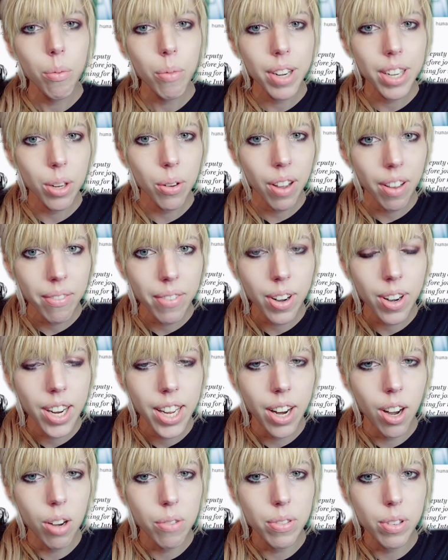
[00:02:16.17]
we do have
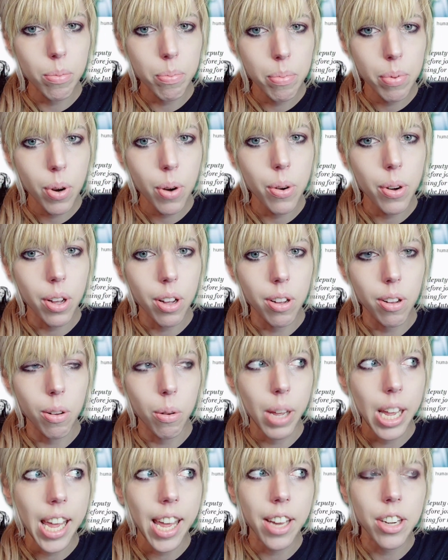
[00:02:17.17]
very careful
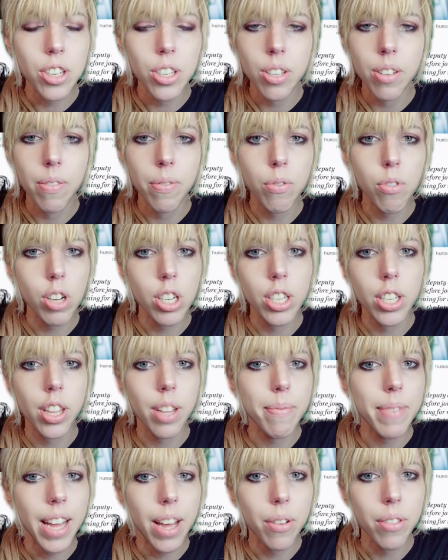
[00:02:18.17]
protocol. We can't just flush
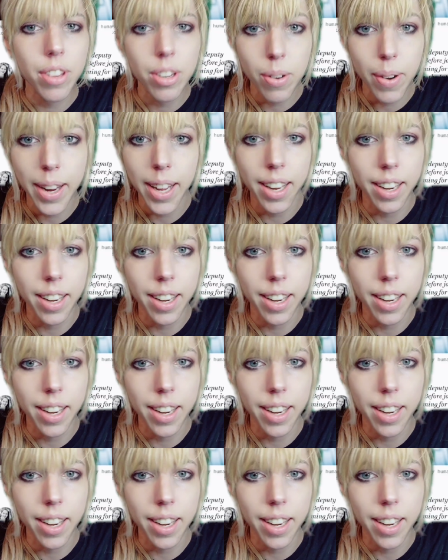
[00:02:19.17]
them down the